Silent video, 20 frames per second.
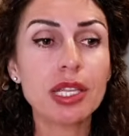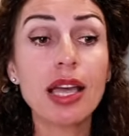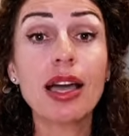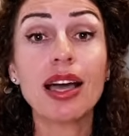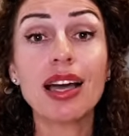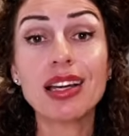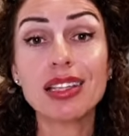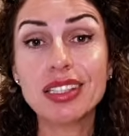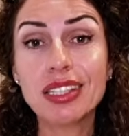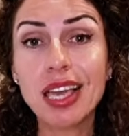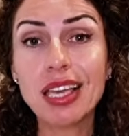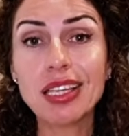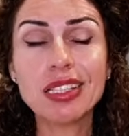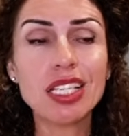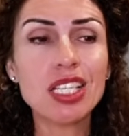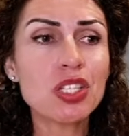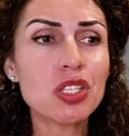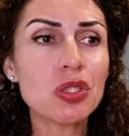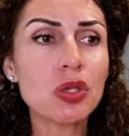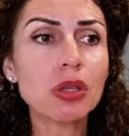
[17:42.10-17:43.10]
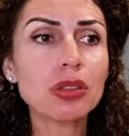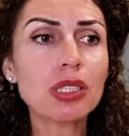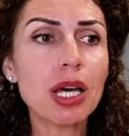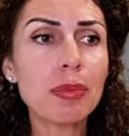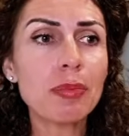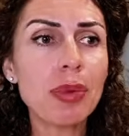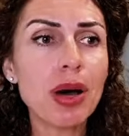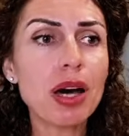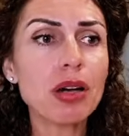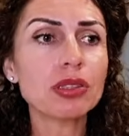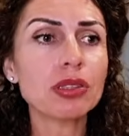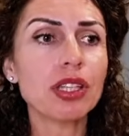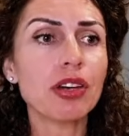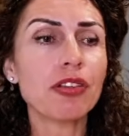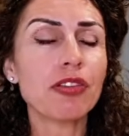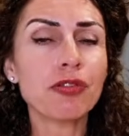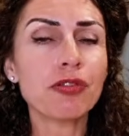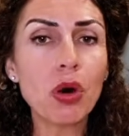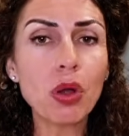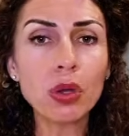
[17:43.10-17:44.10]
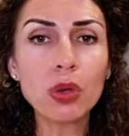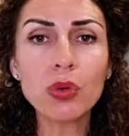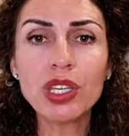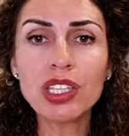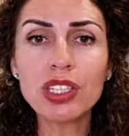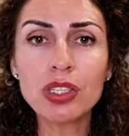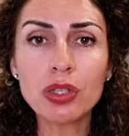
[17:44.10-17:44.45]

Again, it's not about following